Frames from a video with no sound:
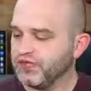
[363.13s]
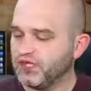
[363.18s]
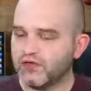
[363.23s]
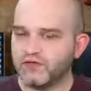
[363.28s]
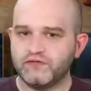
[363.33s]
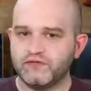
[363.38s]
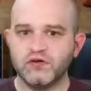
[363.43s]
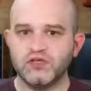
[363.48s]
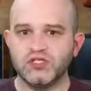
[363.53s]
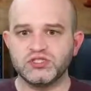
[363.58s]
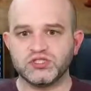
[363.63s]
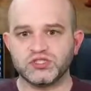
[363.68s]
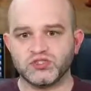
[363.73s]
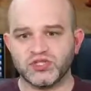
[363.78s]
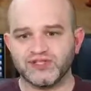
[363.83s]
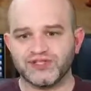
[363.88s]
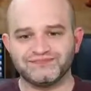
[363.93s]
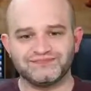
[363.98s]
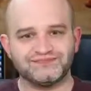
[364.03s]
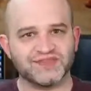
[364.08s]

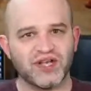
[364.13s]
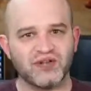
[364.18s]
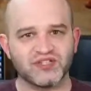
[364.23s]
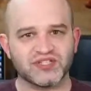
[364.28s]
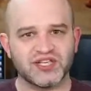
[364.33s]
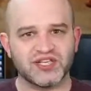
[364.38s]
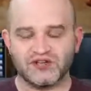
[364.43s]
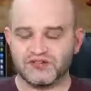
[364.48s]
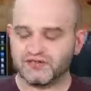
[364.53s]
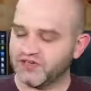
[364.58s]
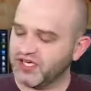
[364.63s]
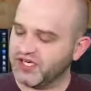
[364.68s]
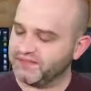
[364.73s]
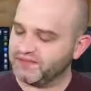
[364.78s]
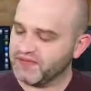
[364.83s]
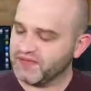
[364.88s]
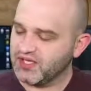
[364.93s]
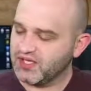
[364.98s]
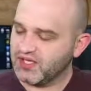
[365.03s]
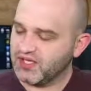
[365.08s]
Forestry, that was kind of funny.
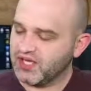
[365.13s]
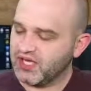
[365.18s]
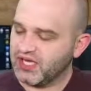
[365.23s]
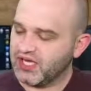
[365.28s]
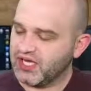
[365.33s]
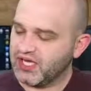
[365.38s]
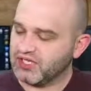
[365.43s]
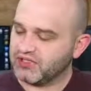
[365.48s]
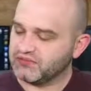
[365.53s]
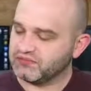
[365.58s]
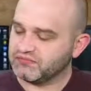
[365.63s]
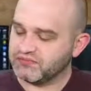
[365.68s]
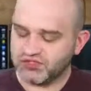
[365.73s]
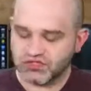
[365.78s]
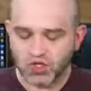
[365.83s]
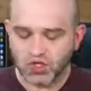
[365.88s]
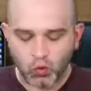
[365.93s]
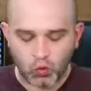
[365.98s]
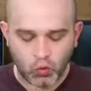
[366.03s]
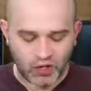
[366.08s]

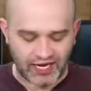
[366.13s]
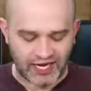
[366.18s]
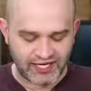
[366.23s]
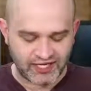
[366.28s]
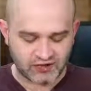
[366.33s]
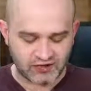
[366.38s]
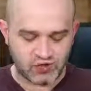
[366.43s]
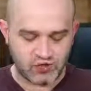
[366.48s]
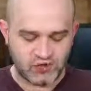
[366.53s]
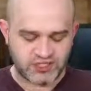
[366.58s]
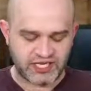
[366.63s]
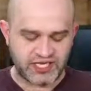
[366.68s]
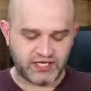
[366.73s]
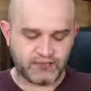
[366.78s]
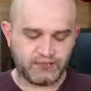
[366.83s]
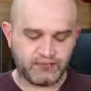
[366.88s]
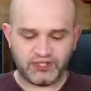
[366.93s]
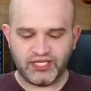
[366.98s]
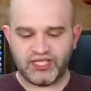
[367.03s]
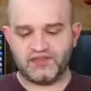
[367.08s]
So what I can do is I can
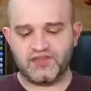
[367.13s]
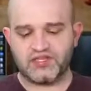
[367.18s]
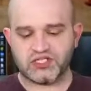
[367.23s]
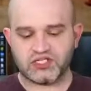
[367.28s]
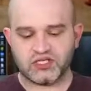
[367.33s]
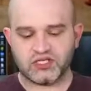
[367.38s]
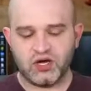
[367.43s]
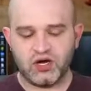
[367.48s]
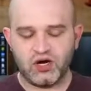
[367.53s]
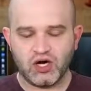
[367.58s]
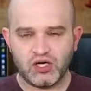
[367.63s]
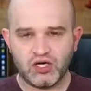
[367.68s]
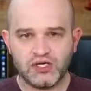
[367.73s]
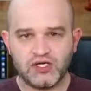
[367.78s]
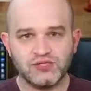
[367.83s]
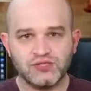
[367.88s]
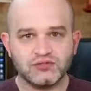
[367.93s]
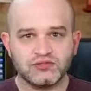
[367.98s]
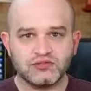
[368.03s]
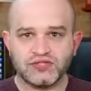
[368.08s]
play this card
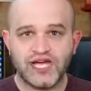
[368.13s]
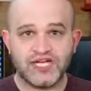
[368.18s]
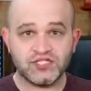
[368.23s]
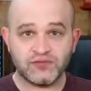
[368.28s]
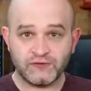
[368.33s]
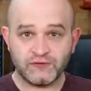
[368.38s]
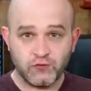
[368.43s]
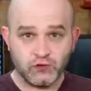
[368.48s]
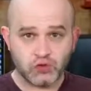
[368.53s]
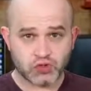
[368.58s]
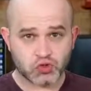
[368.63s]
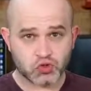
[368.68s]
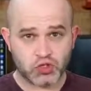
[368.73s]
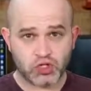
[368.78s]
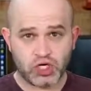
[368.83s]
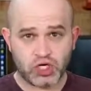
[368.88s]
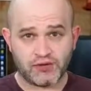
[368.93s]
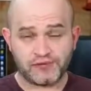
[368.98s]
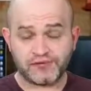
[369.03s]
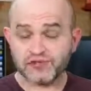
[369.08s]
as a forestry
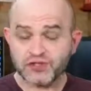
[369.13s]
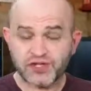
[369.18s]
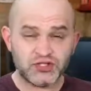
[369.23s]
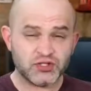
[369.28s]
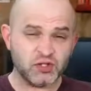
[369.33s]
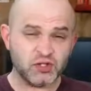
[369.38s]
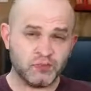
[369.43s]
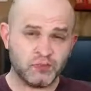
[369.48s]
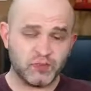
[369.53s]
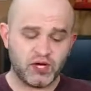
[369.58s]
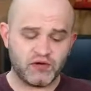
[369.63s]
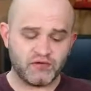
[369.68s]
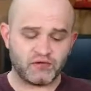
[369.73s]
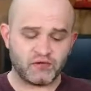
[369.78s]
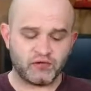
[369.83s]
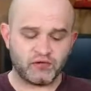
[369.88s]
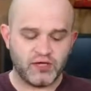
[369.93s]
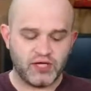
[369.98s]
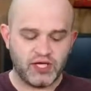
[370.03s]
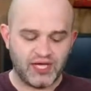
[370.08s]
card. So that's super
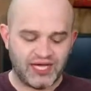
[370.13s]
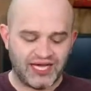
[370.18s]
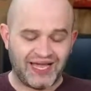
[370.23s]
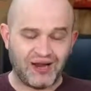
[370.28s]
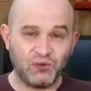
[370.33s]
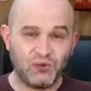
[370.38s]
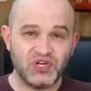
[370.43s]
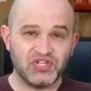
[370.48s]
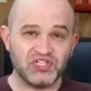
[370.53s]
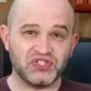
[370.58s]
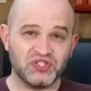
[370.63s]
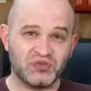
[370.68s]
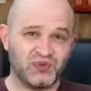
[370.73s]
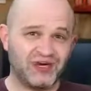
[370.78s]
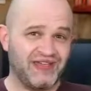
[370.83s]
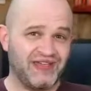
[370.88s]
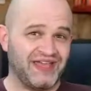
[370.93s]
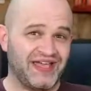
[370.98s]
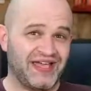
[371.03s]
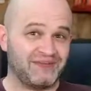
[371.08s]
helpful. I originally
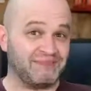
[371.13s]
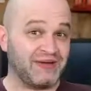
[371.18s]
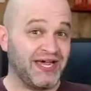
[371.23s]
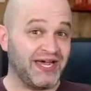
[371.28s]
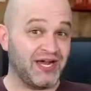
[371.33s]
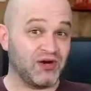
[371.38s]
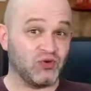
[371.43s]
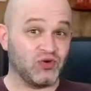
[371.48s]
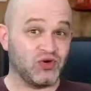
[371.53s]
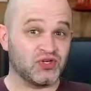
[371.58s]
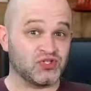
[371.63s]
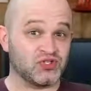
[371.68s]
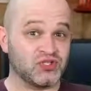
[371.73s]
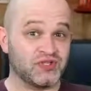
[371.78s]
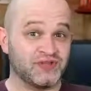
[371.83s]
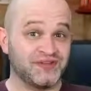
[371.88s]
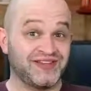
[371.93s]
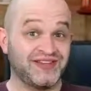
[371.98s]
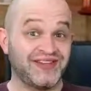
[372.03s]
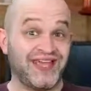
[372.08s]
read that backwards,
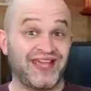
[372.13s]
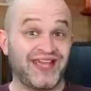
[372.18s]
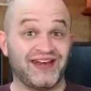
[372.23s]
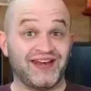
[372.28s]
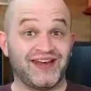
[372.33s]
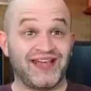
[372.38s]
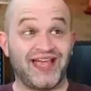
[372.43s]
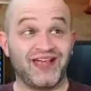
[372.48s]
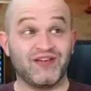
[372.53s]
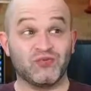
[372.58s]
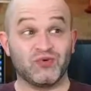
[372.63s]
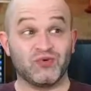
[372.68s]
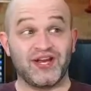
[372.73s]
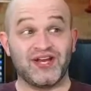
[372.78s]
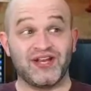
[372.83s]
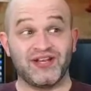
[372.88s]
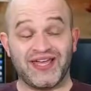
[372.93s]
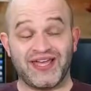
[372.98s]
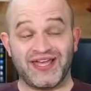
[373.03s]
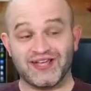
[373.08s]
that I read
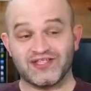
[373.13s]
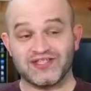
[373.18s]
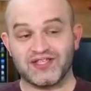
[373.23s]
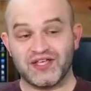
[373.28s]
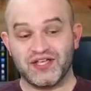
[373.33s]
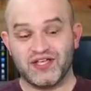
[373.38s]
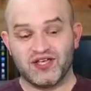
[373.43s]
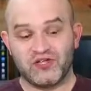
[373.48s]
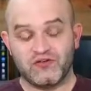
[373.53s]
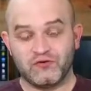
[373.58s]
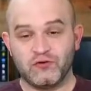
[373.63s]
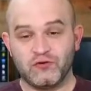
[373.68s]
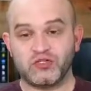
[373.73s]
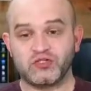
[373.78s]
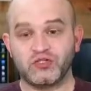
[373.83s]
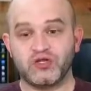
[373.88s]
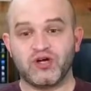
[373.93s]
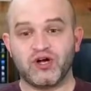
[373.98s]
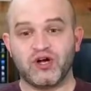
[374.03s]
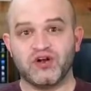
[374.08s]
it as
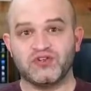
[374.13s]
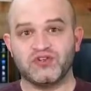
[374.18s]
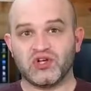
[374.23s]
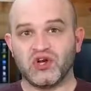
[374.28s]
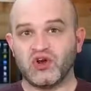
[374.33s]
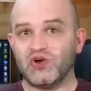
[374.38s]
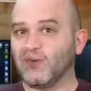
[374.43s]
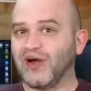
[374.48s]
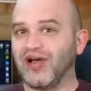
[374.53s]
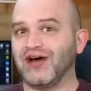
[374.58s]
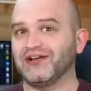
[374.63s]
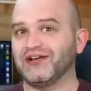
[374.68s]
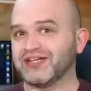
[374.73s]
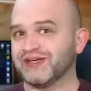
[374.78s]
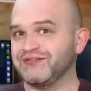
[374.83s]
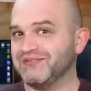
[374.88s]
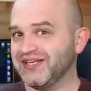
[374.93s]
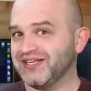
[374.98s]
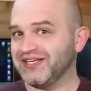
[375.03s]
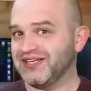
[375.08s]
forestry cards are wild, it can
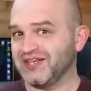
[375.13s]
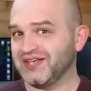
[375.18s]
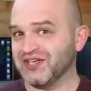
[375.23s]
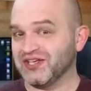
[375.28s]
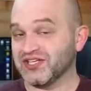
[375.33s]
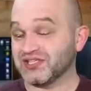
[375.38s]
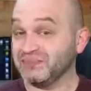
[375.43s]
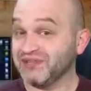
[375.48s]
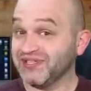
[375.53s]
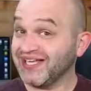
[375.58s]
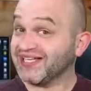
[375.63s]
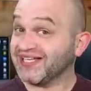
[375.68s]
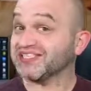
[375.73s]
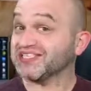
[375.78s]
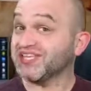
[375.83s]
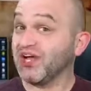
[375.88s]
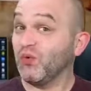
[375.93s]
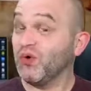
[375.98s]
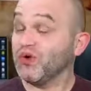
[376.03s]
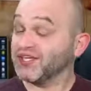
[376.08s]
be anything else. But that's
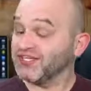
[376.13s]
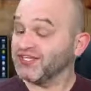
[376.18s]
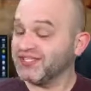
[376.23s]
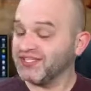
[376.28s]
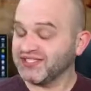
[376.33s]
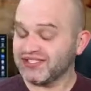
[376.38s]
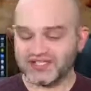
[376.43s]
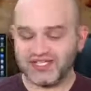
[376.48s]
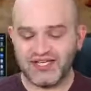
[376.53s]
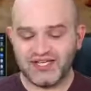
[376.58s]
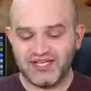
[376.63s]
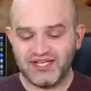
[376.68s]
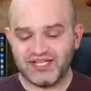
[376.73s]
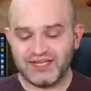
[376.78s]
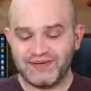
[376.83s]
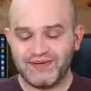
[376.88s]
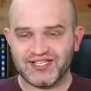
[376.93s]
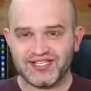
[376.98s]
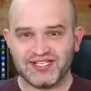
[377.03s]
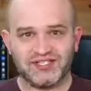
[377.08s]
not what it is. That
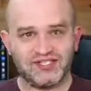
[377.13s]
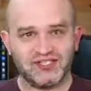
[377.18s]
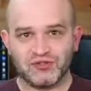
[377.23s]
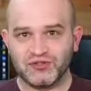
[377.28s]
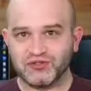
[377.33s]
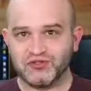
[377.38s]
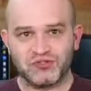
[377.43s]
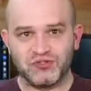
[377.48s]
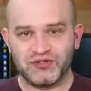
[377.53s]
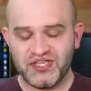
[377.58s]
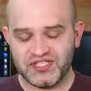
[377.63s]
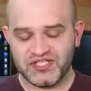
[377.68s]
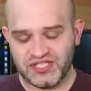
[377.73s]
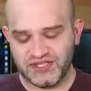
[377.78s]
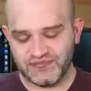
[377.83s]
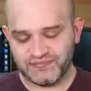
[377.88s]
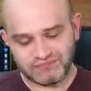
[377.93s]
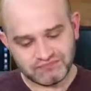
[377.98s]
makes it a little too easy.